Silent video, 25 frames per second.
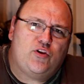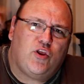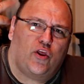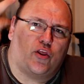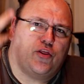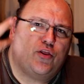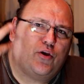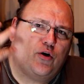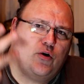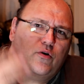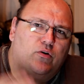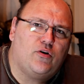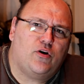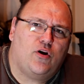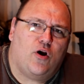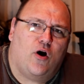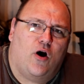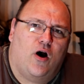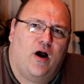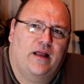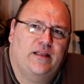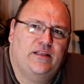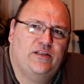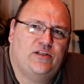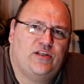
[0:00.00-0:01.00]
the third
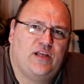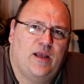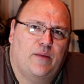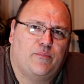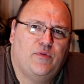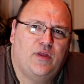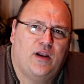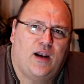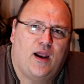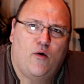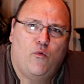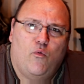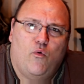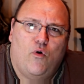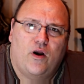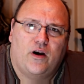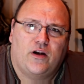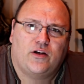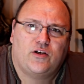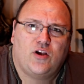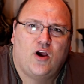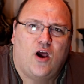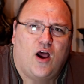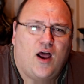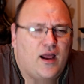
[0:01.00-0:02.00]
concept that I
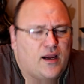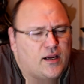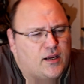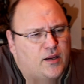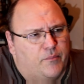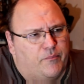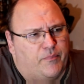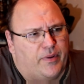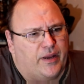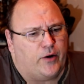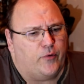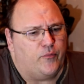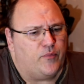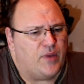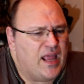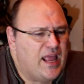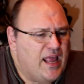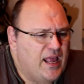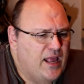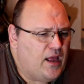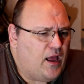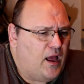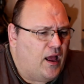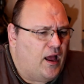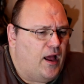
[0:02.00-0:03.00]
want to talk about.
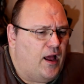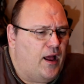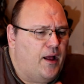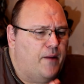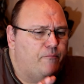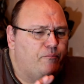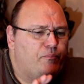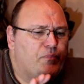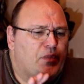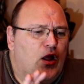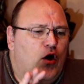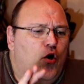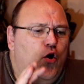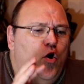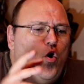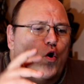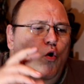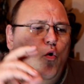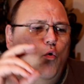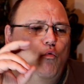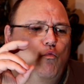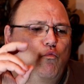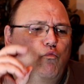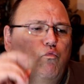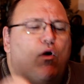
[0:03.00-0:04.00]

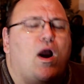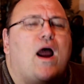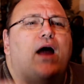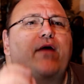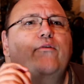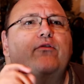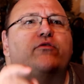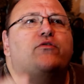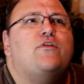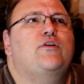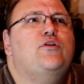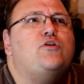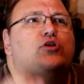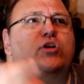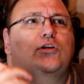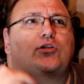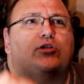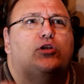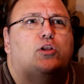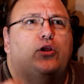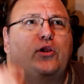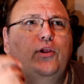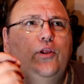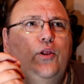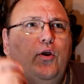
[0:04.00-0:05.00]
Rather than
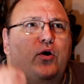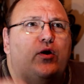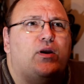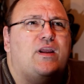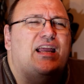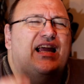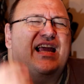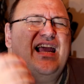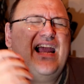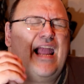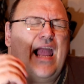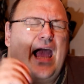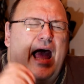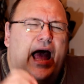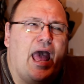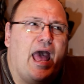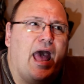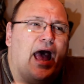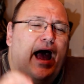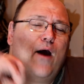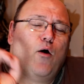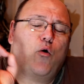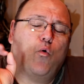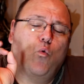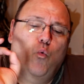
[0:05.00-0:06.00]
just looking
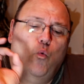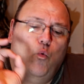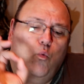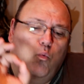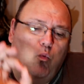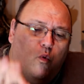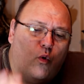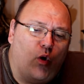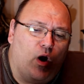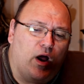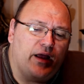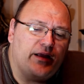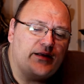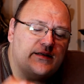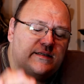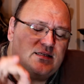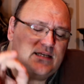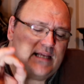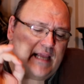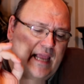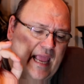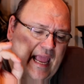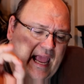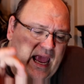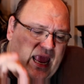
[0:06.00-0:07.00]
at
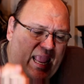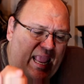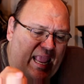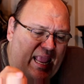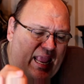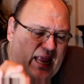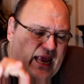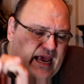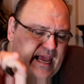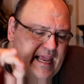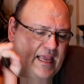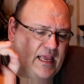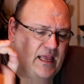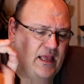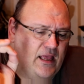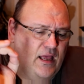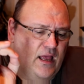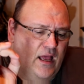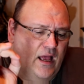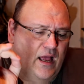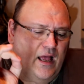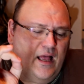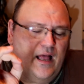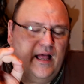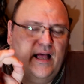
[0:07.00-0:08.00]
what a
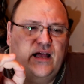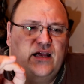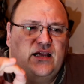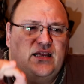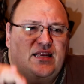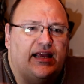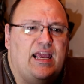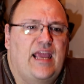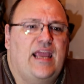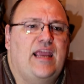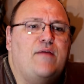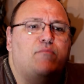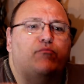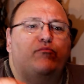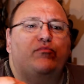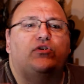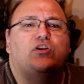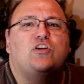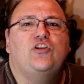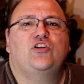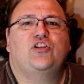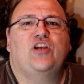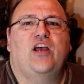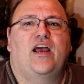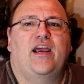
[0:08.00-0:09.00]
game
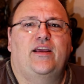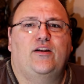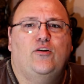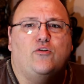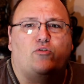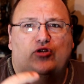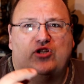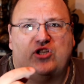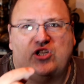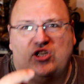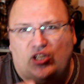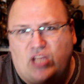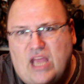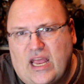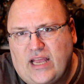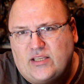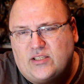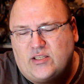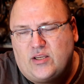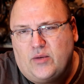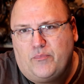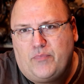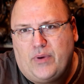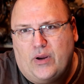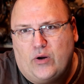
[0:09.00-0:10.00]
designer
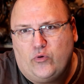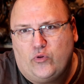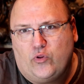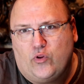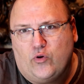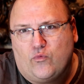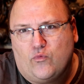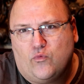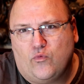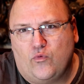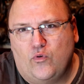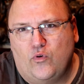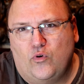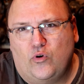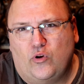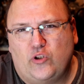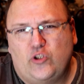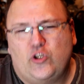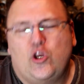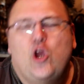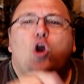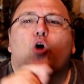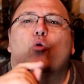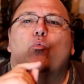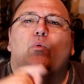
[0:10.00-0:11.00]
says about the
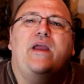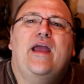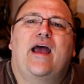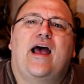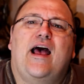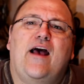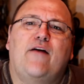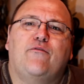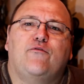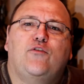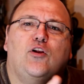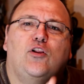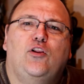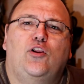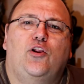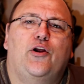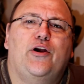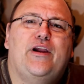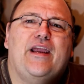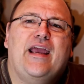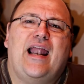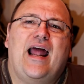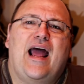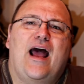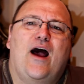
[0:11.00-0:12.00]
rules, we have to
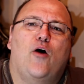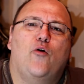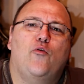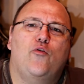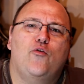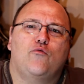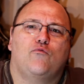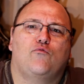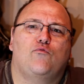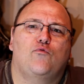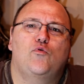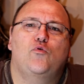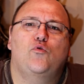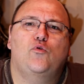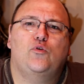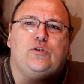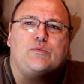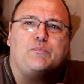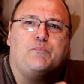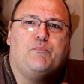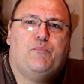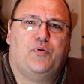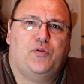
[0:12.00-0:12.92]
look at how the rules